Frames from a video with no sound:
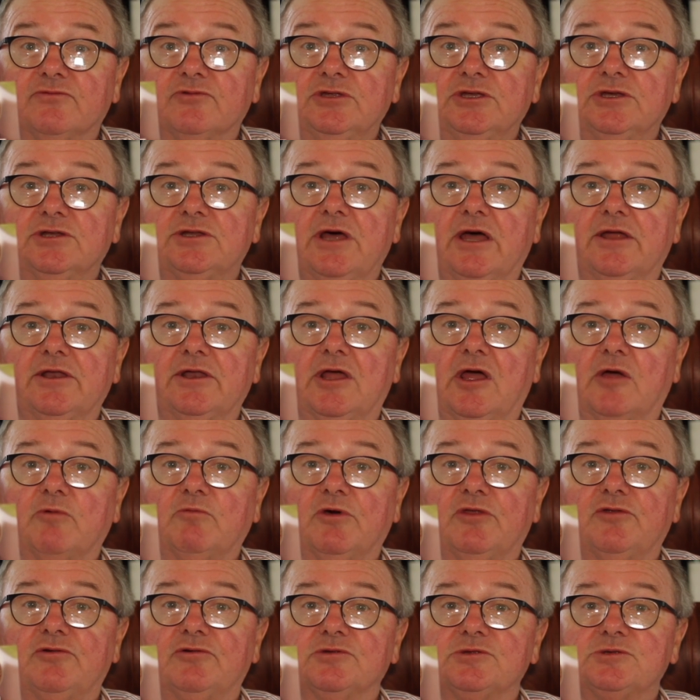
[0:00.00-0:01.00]
and you don't know
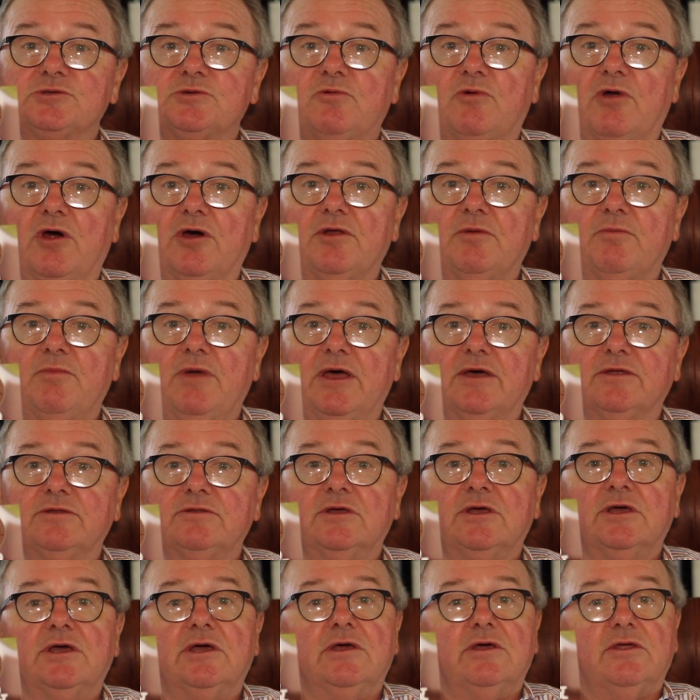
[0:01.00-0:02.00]
whether it's the right amount,
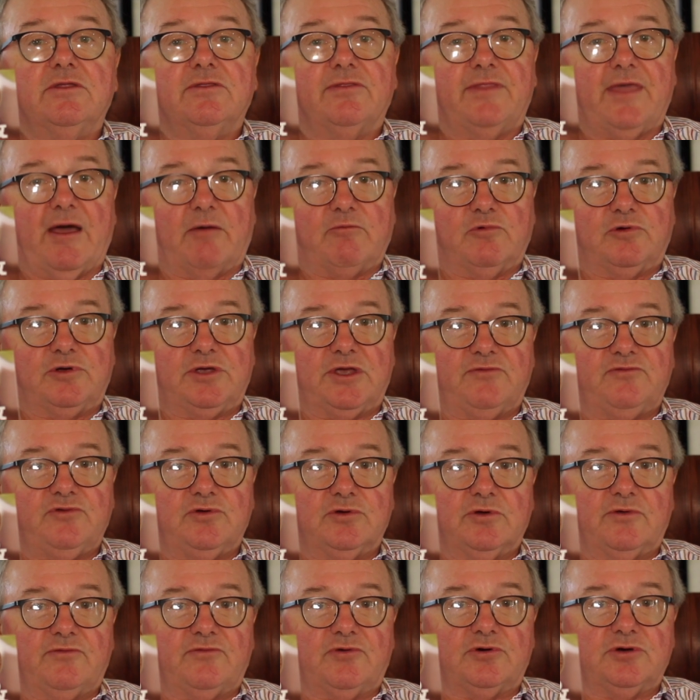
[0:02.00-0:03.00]
that will give
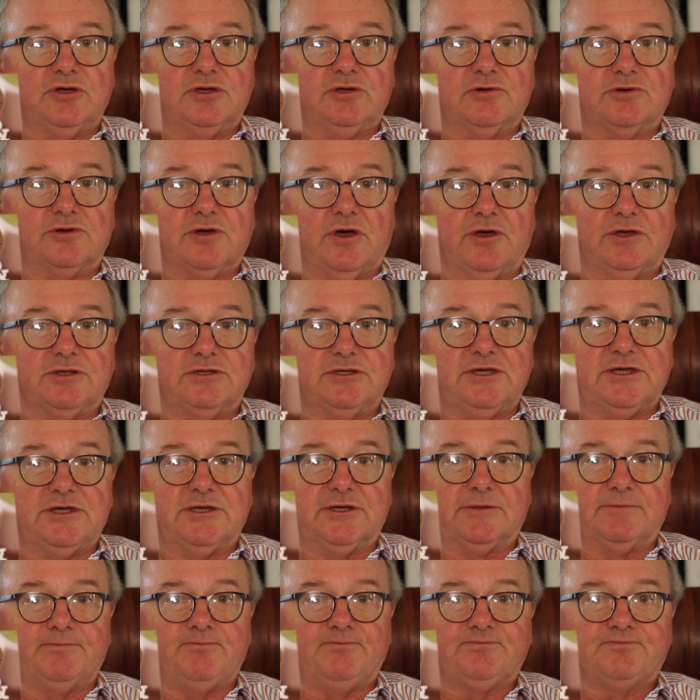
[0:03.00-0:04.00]
you a very good
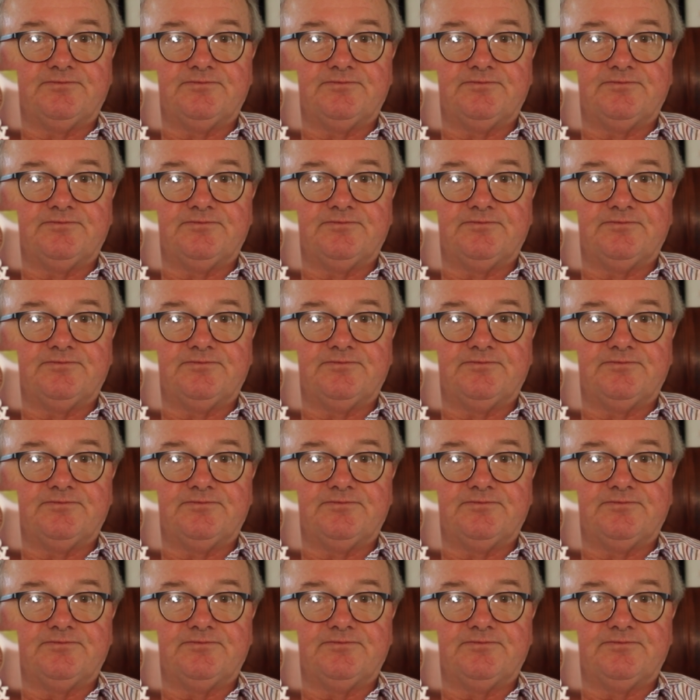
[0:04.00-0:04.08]
idea.